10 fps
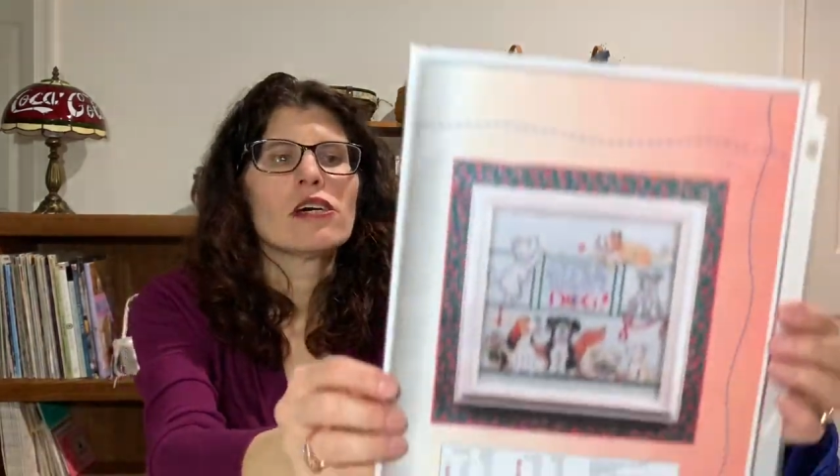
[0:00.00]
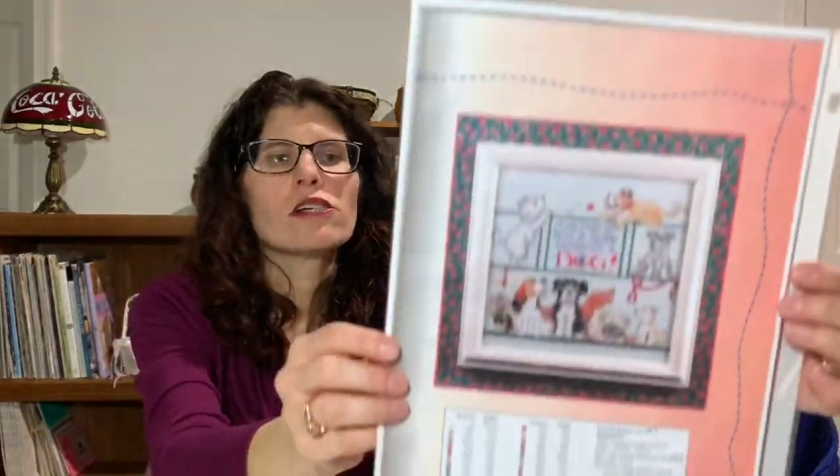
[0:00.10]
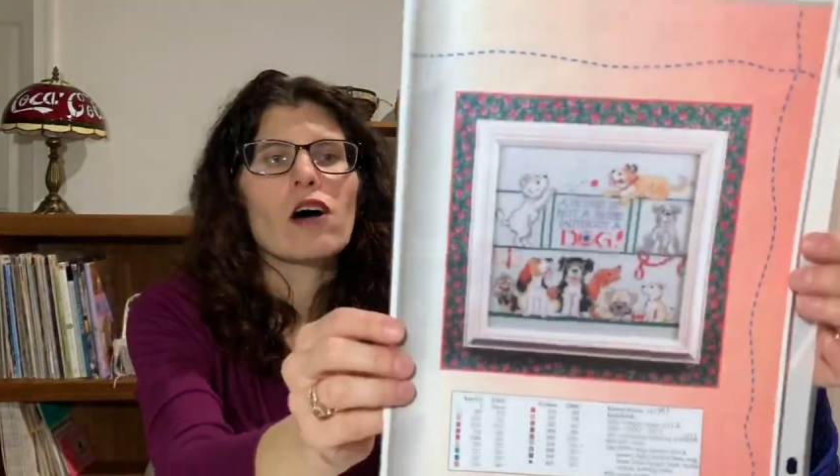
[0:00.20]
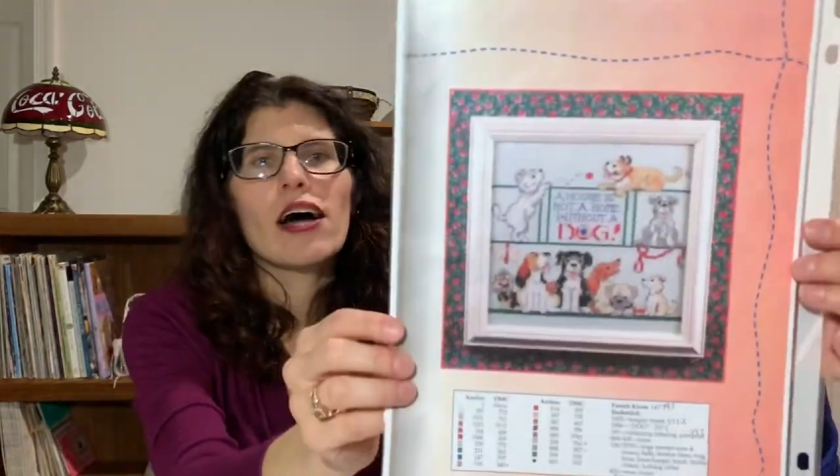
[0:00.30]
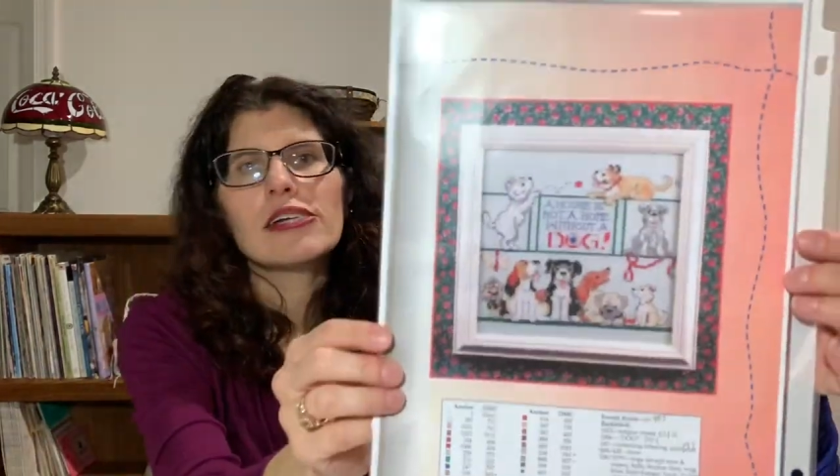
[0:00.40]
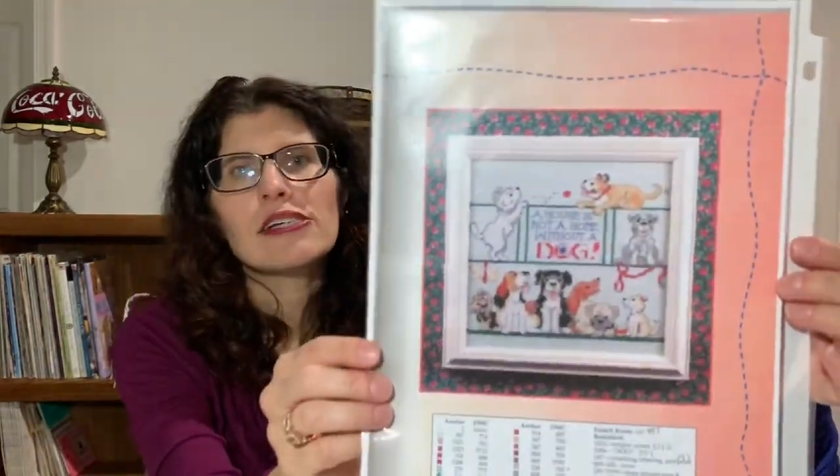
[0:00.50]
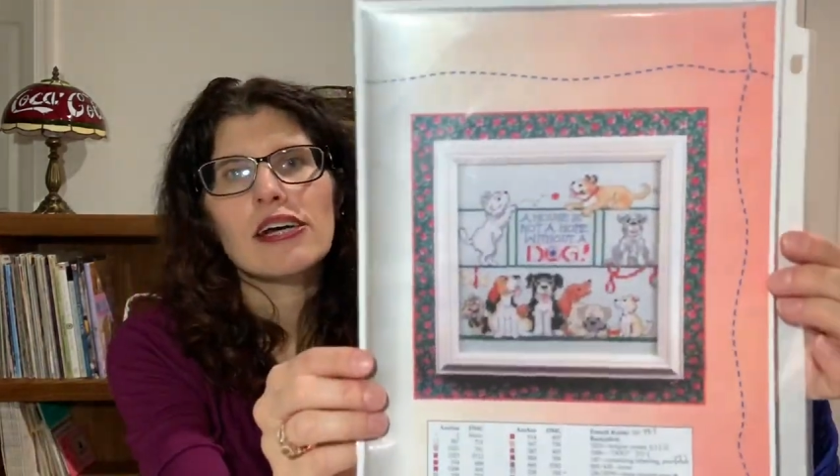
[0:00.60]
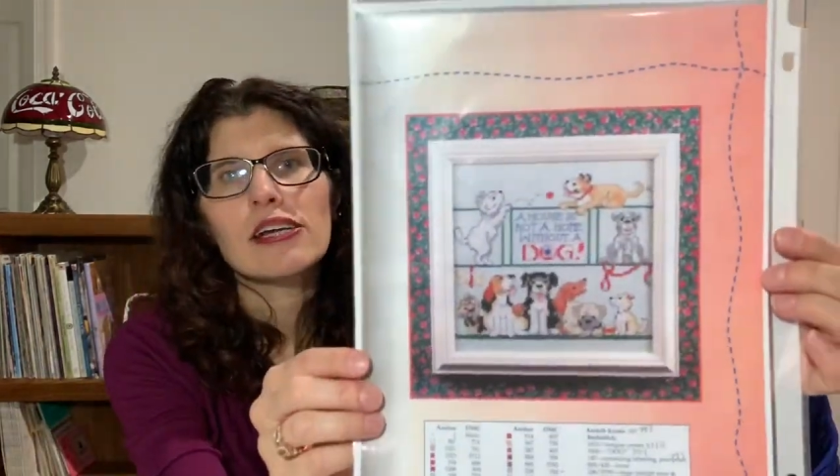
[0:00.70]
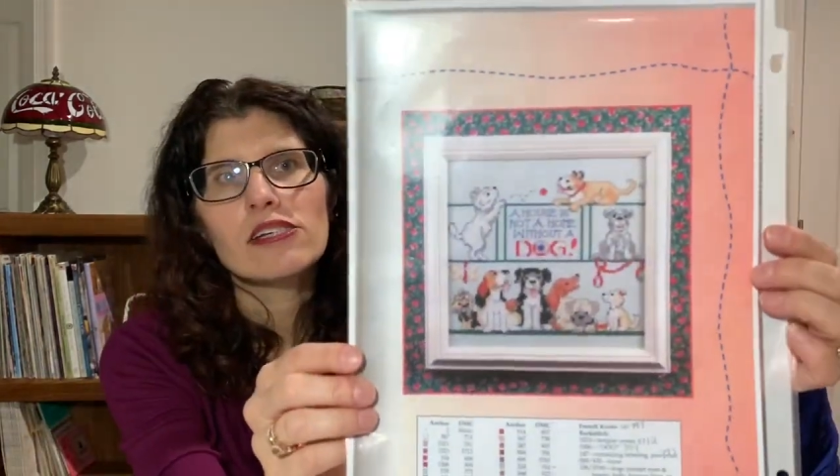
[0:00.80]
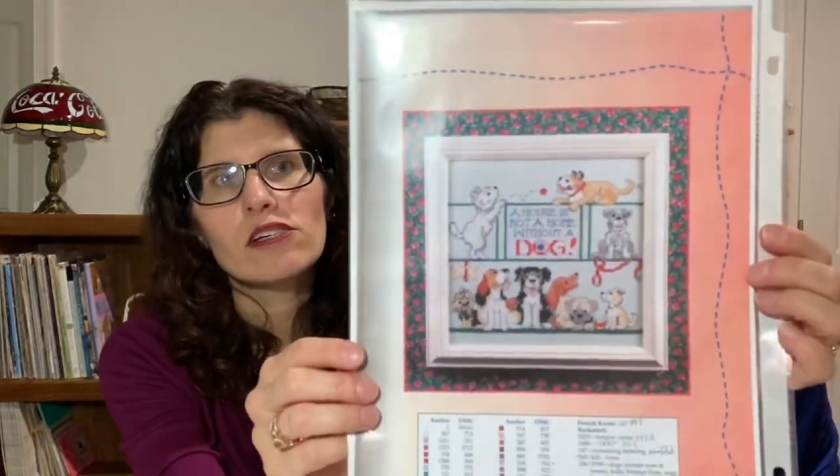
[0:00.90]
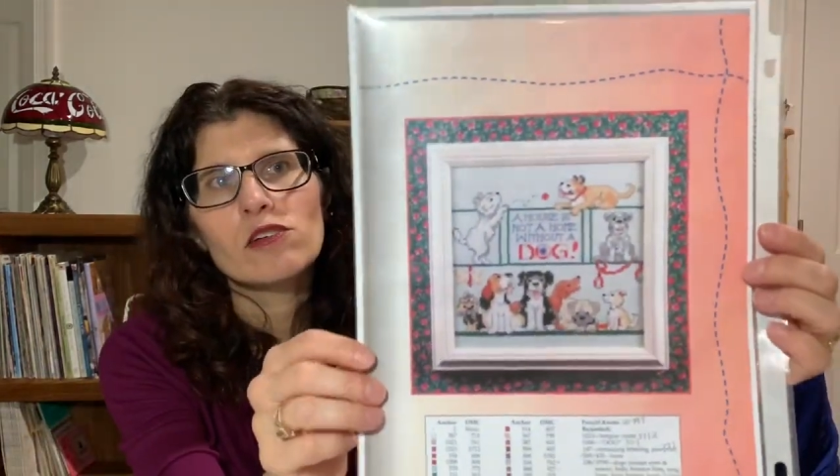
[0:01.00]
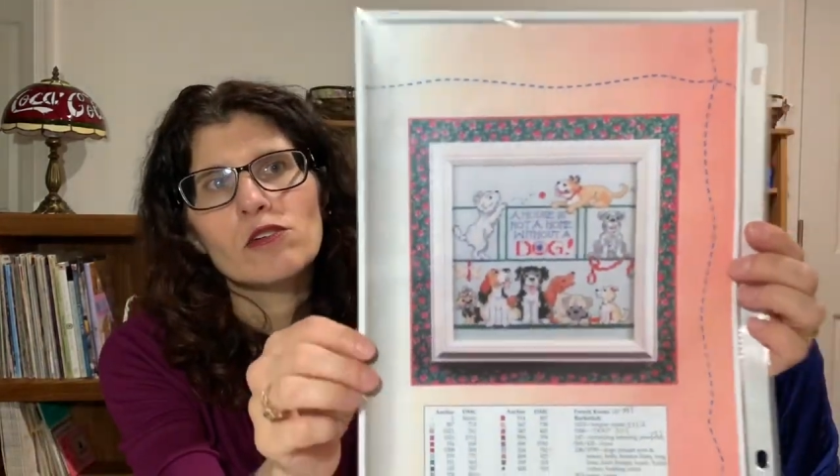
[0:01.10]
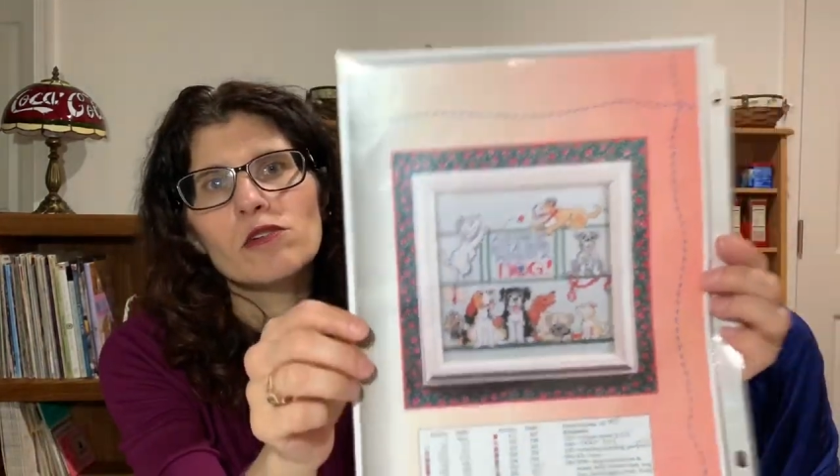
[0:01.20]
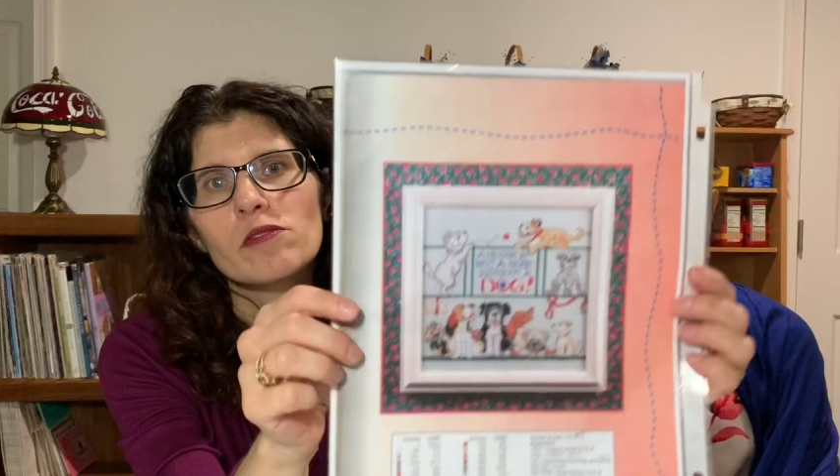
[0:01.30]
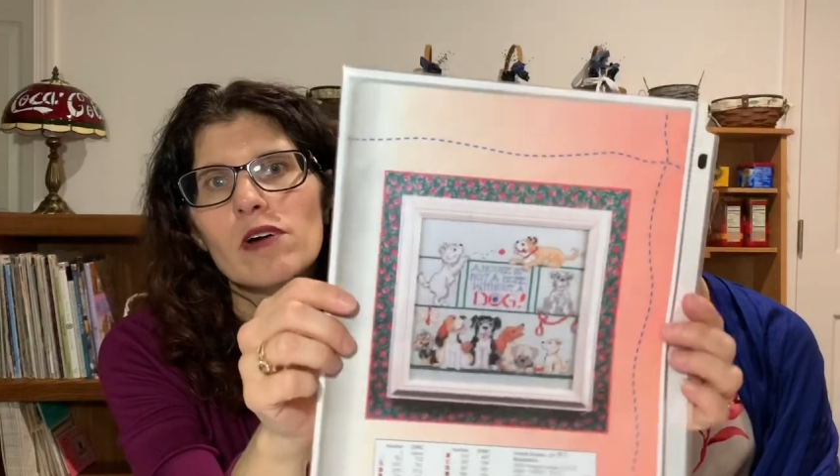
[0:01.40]
so I decided to
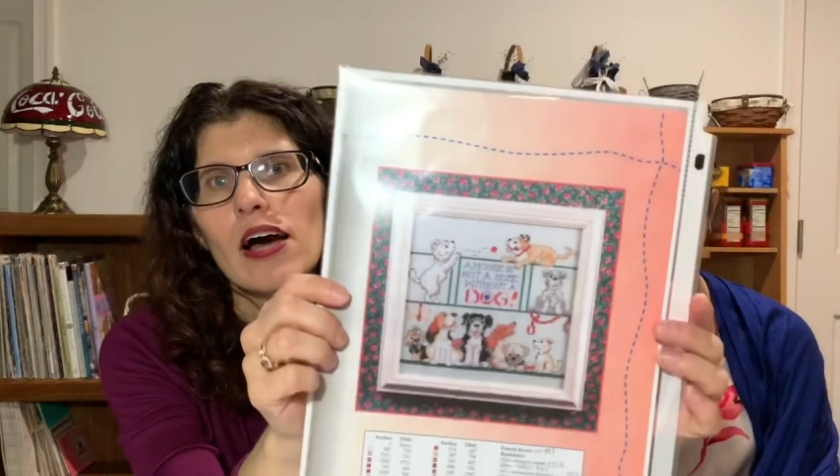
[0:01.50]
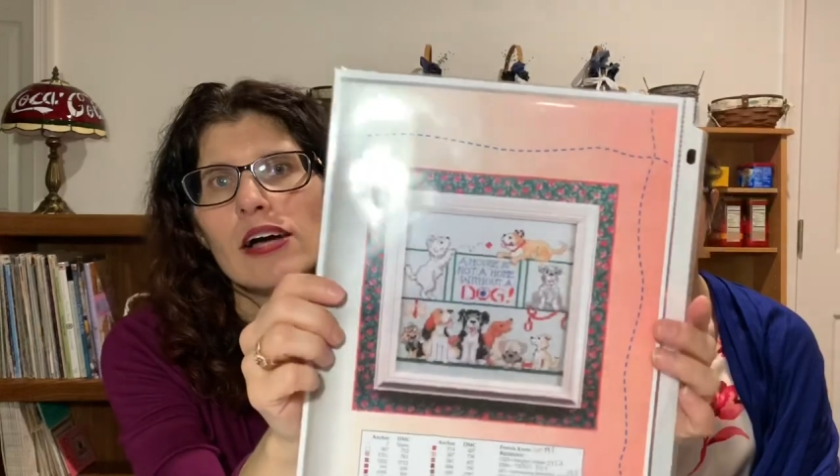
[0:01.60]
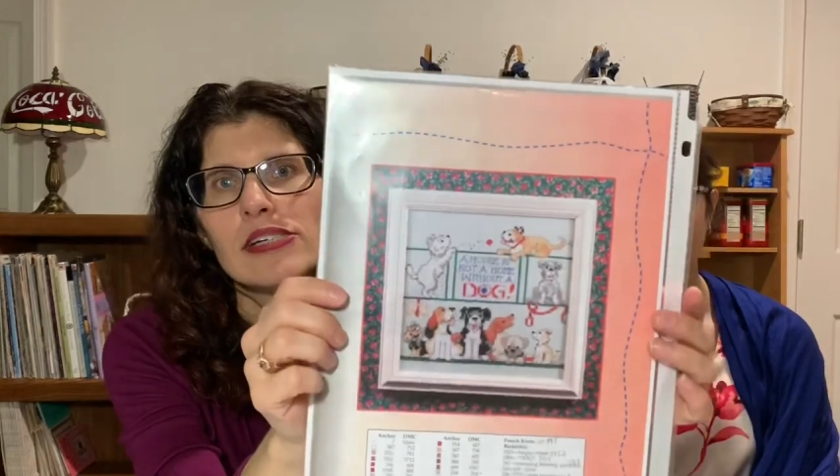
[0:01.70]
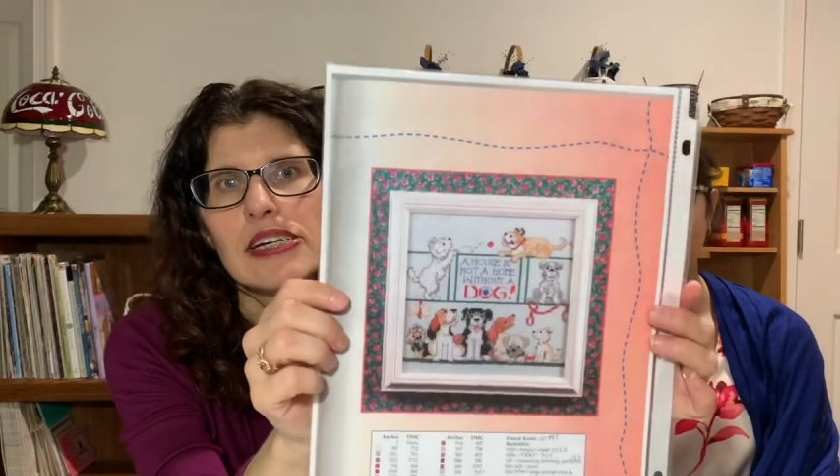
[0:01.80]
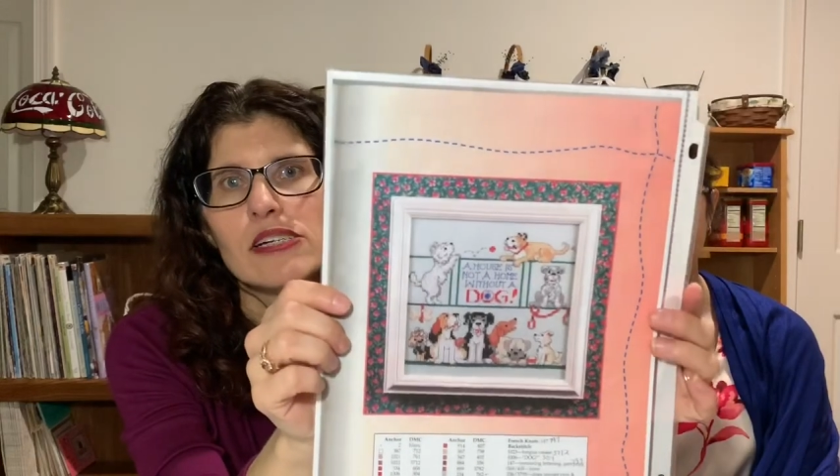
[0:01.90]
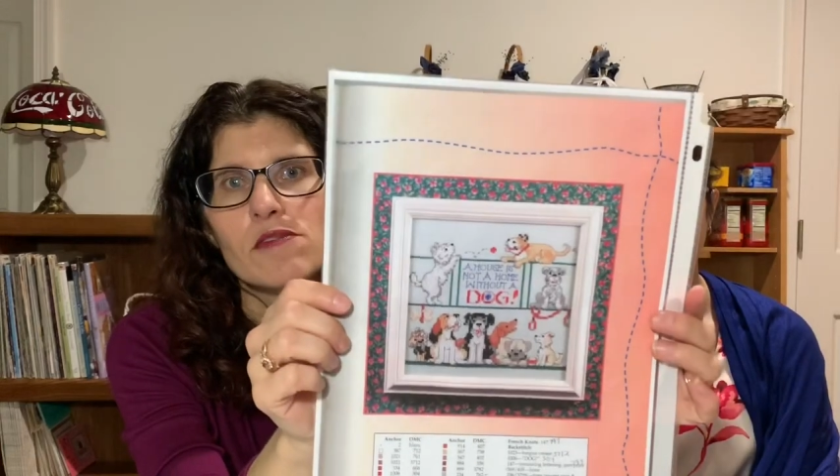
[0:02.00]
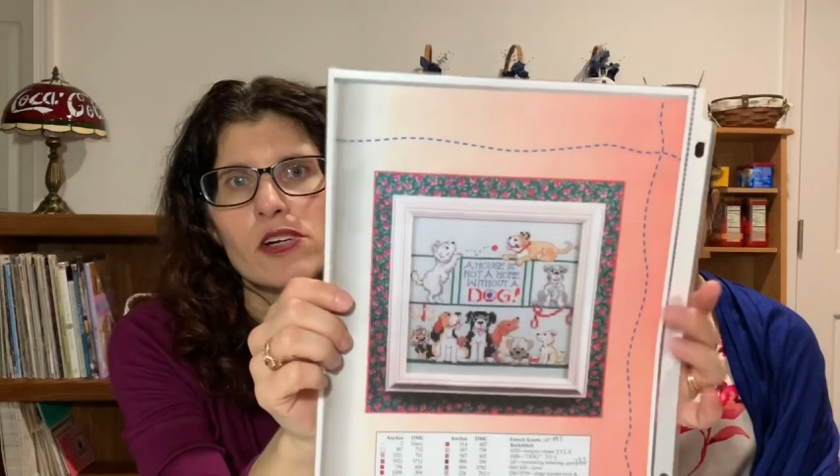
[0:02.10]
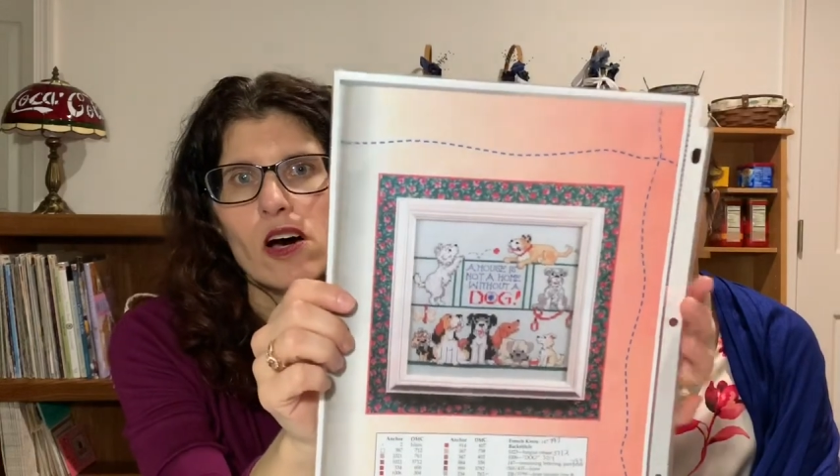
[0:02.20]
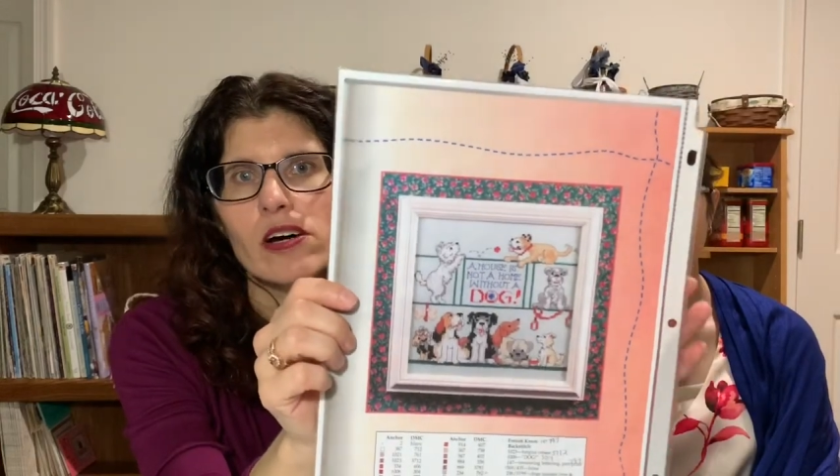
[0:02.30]
do D is for dog.